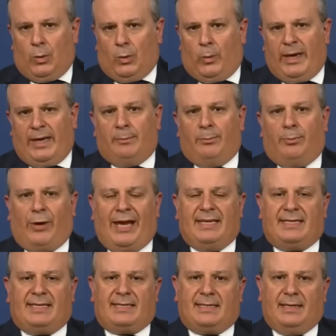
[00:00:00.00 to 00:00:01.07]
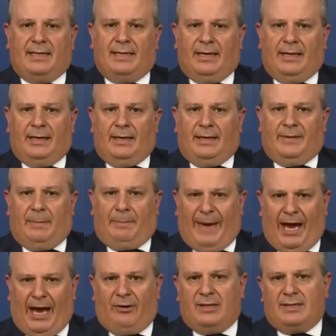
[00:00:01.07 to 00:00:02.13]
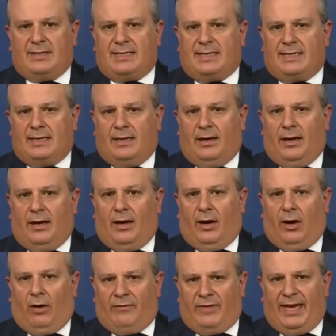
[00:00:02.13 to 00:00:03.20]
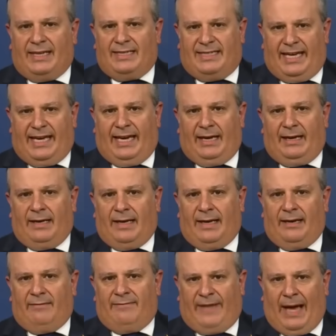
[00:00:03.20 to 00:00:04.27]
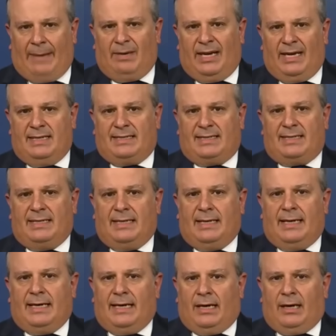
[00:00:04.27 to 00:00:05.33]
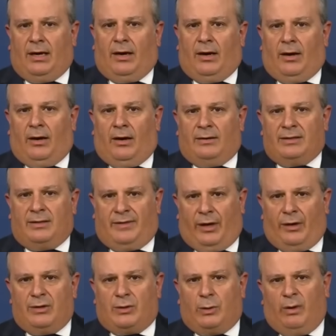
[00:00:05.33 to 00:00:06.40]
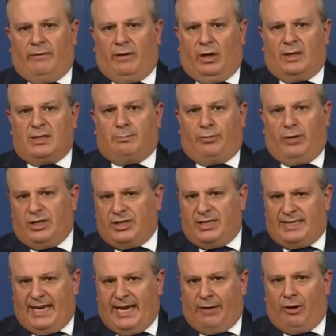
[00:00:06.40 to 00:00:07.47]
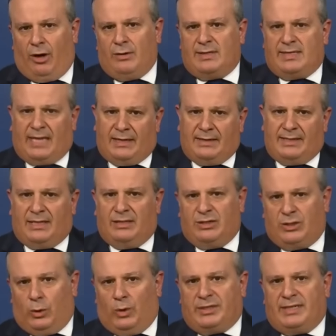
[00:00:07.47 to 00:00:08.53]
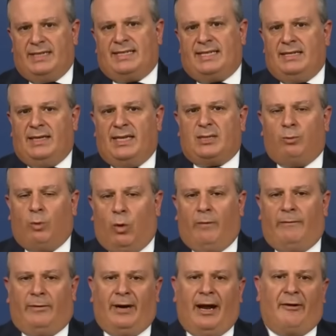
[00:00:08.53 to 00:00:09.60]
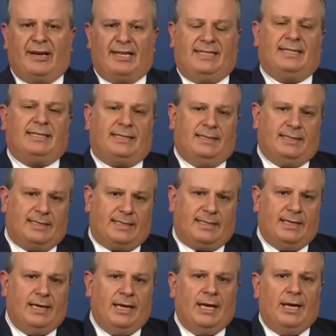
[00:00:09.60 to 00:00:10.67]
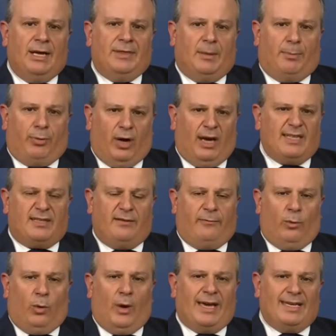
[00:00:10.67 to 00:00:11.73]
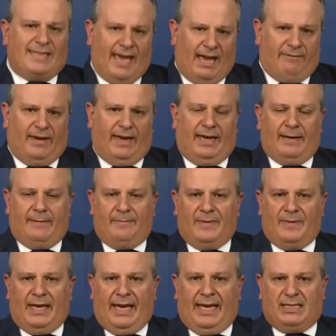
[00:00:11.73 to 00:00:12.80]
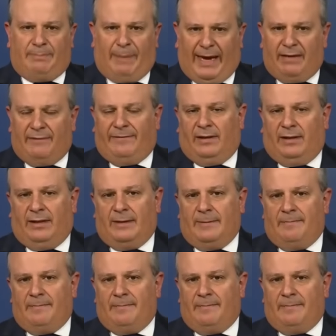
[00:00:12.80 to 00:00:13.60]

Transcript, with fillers: We embrace the parents of their dear families, to those who have lost precious heroes, sons and daughters in this war for our existence. The price of war is heavy, it's painful.